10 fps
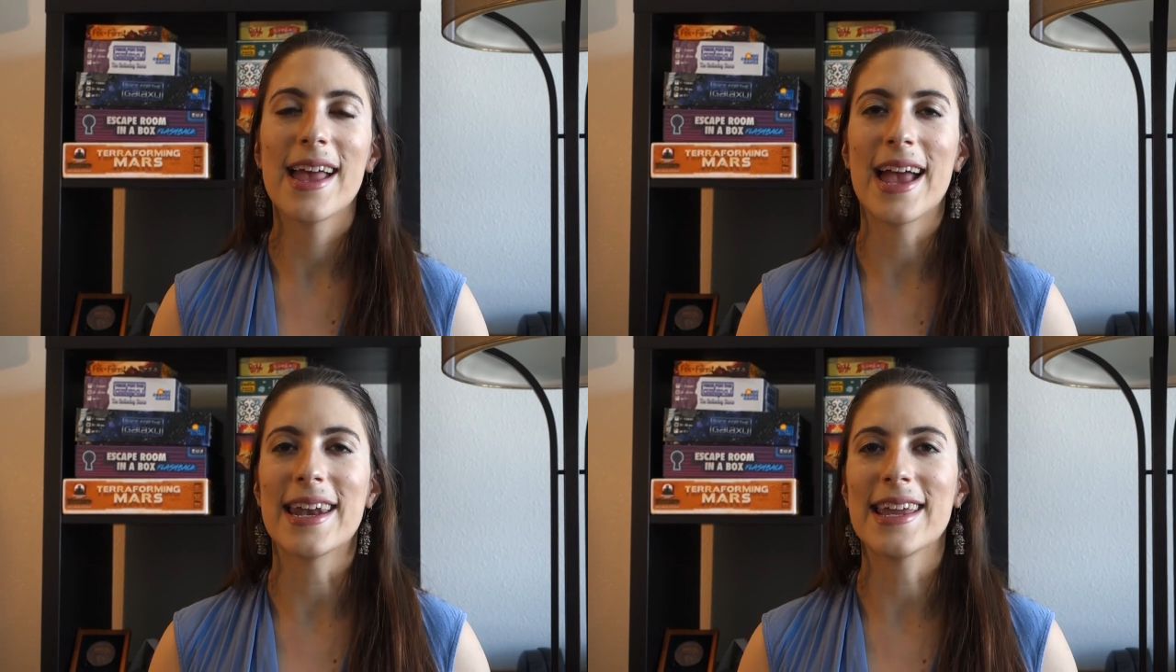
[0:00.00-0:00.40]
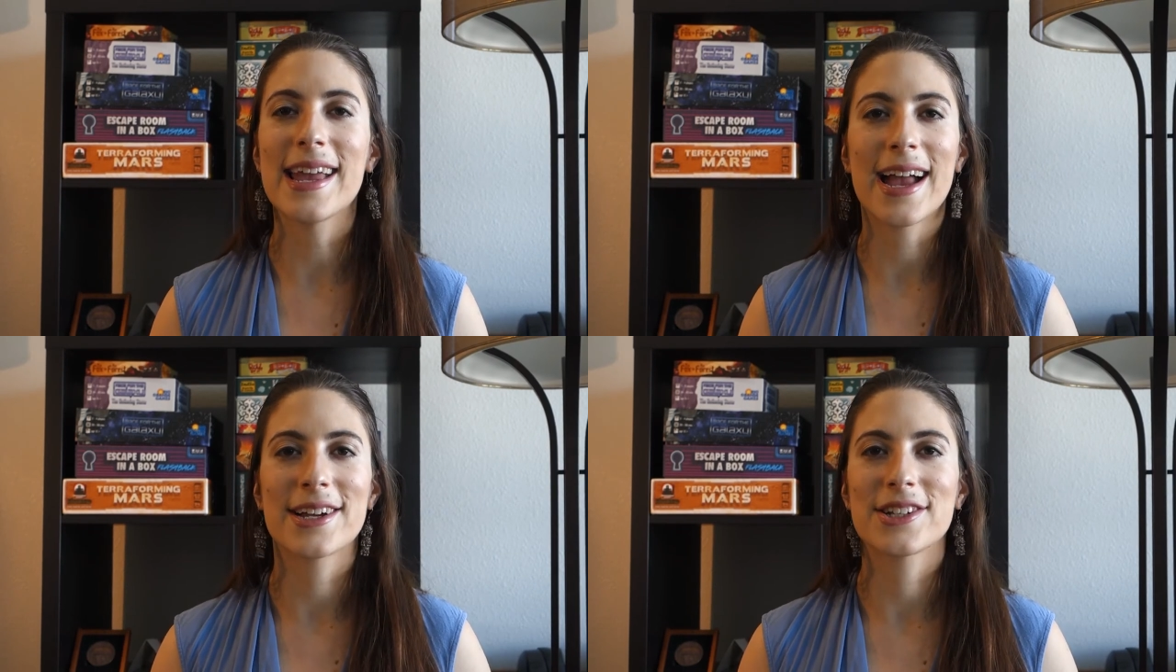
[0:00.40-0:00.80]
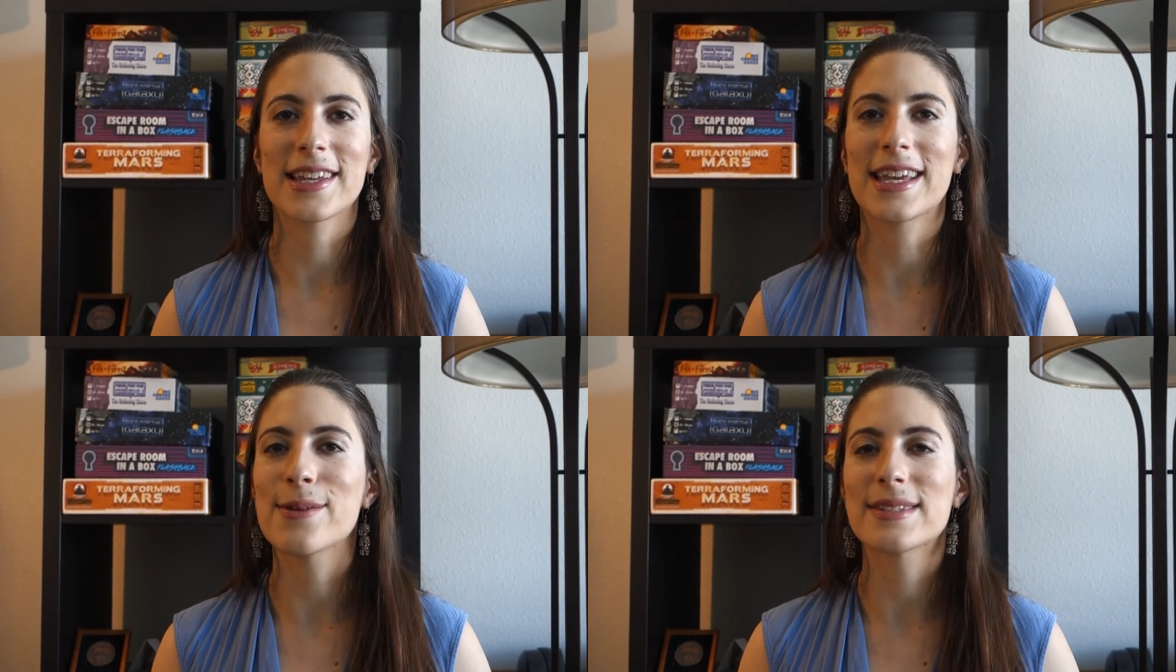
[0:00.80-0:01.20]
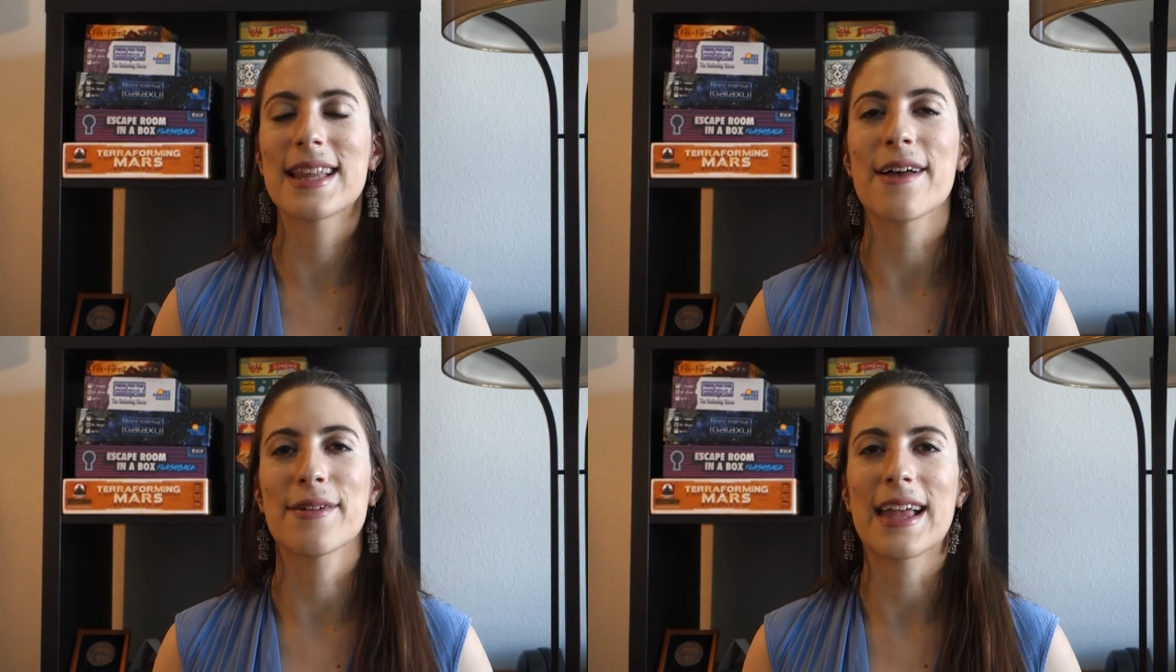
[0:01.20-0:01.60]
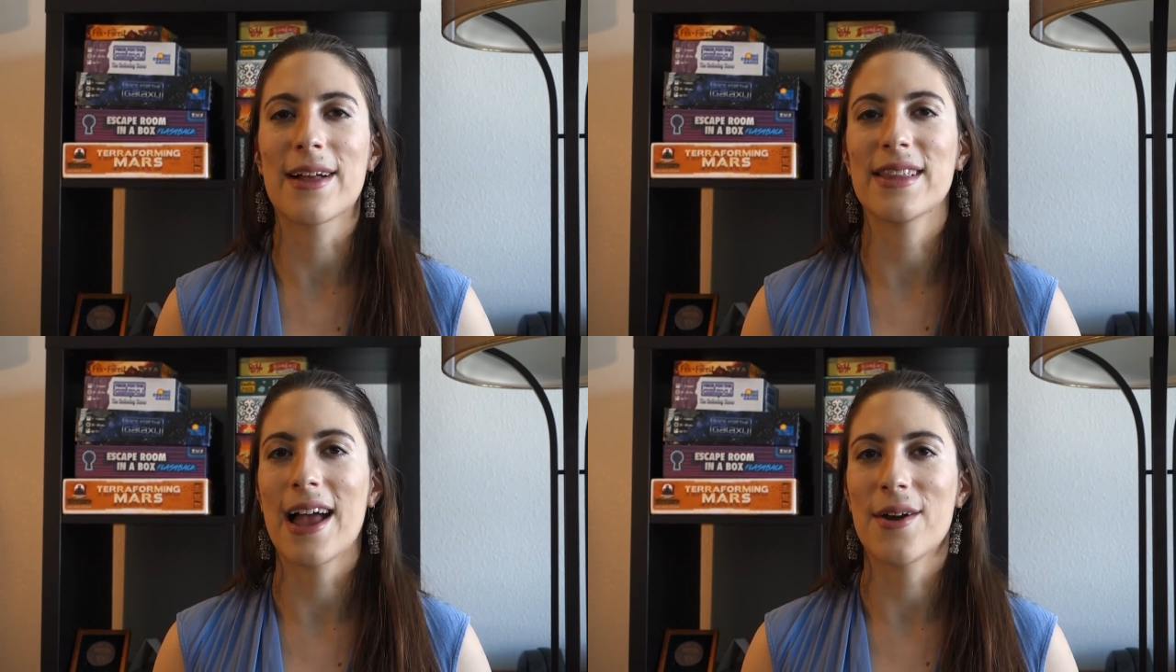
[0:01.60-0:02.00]
and he was laughing
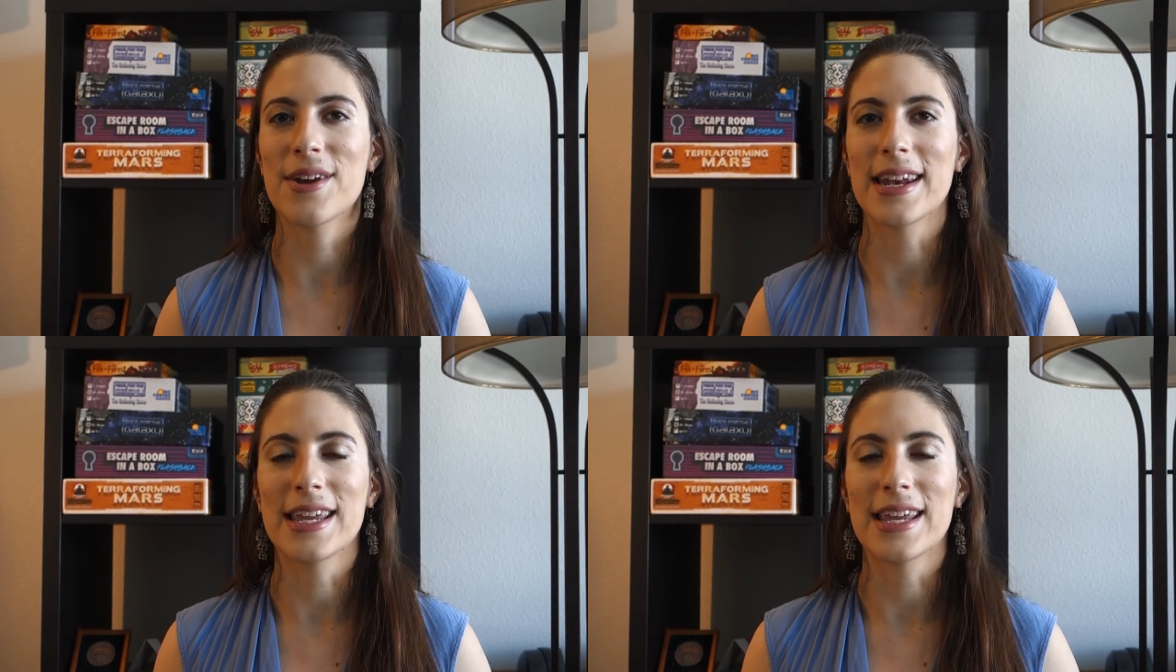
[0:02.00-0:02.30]
out loud and